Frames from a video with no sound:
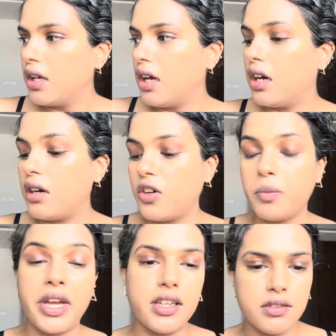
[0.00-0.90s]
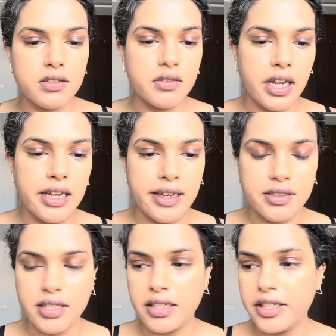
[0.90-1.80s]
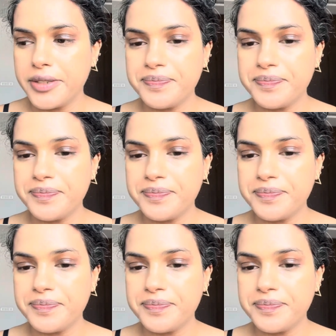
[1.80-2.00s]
or my eyeliner area.